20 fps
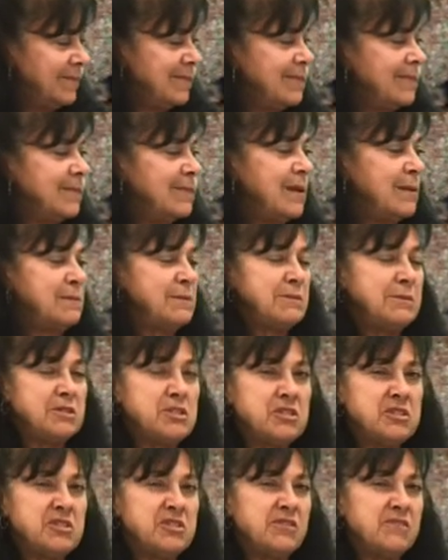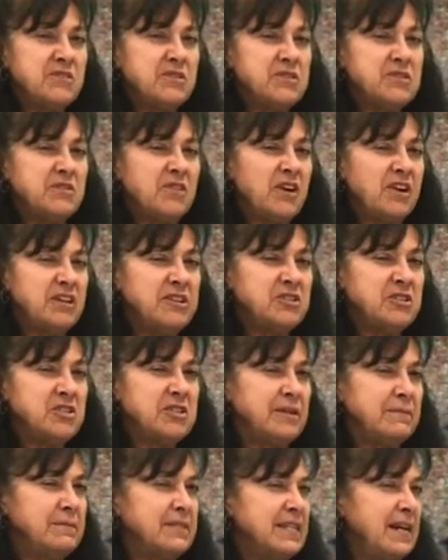Maybe we should serve those for lunch
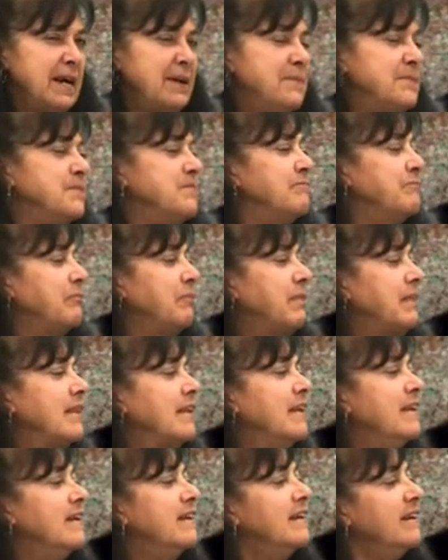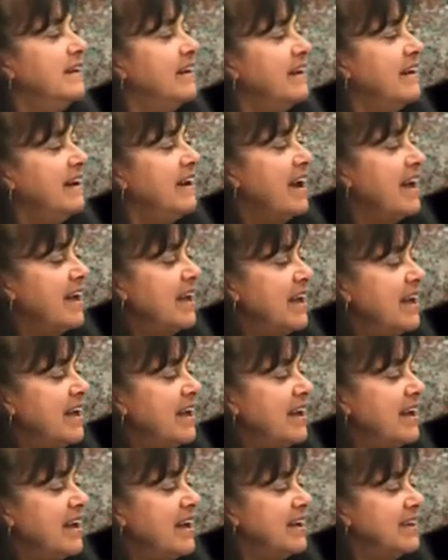sometime.
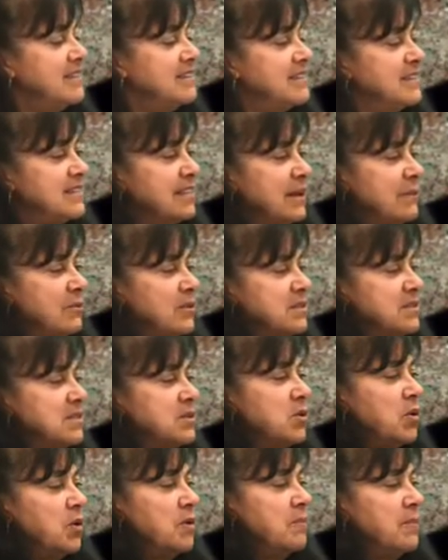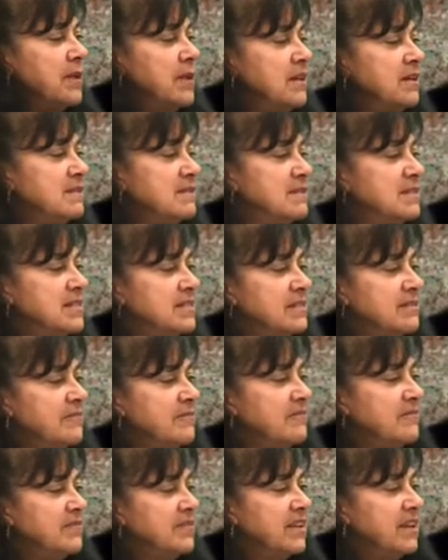And same with scorpions.
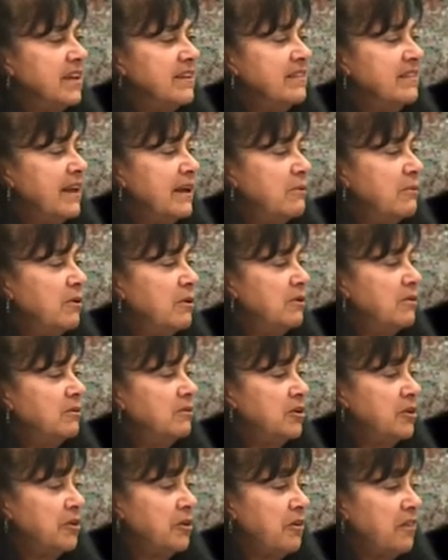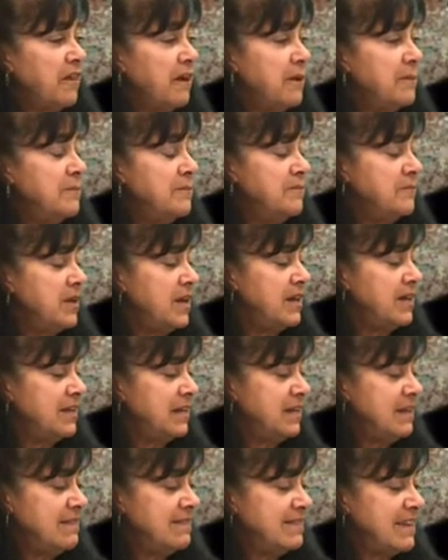They will cook them and
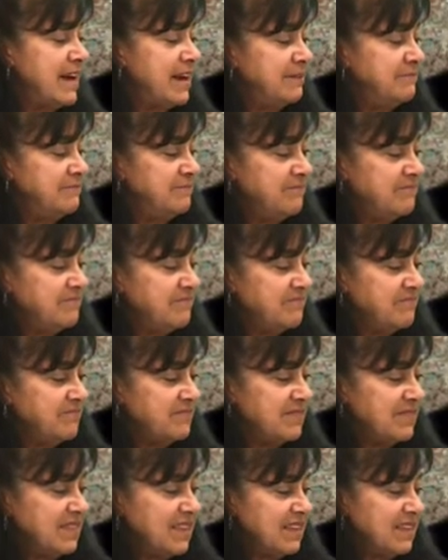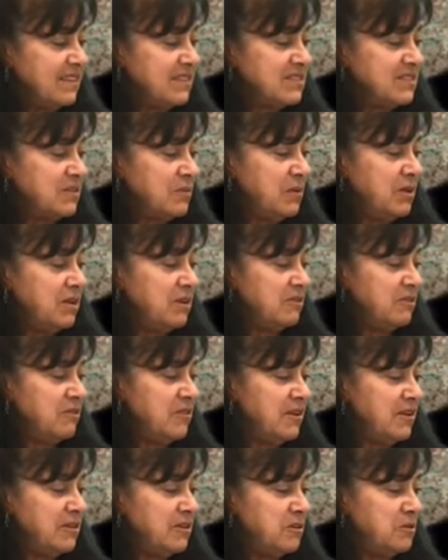eat them. So what do you
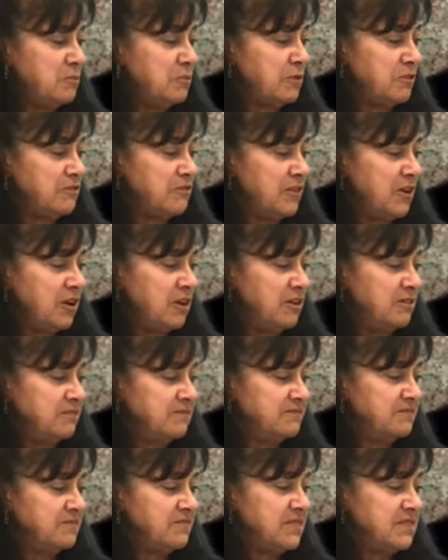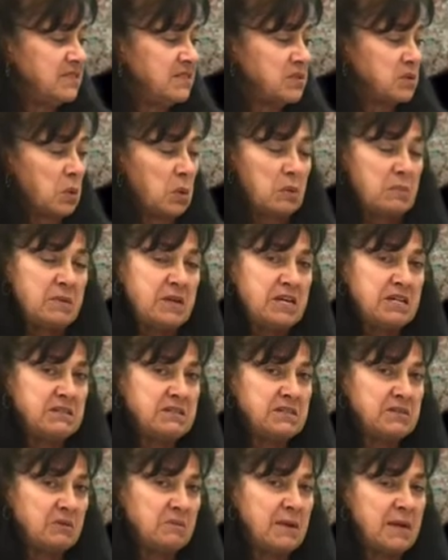think you'd prefer? Scorpions
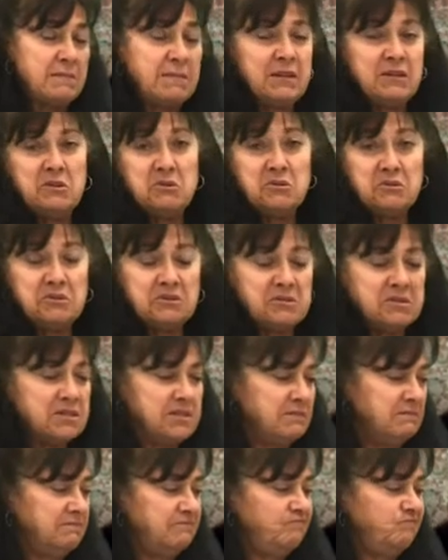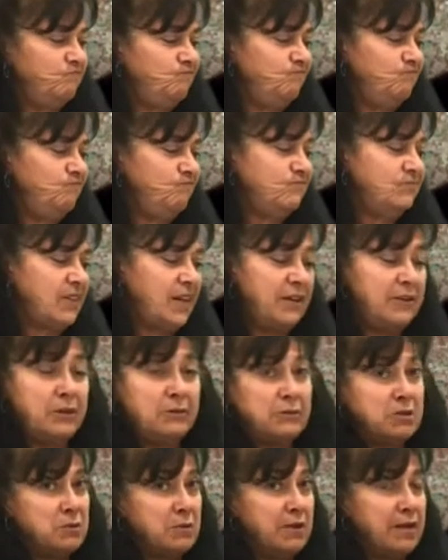or maybe noodles? I know
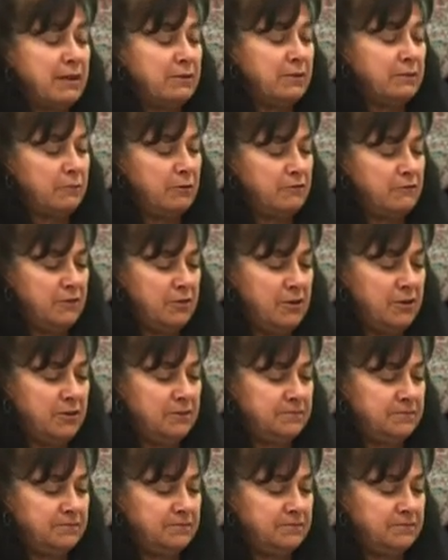which one I would prefer.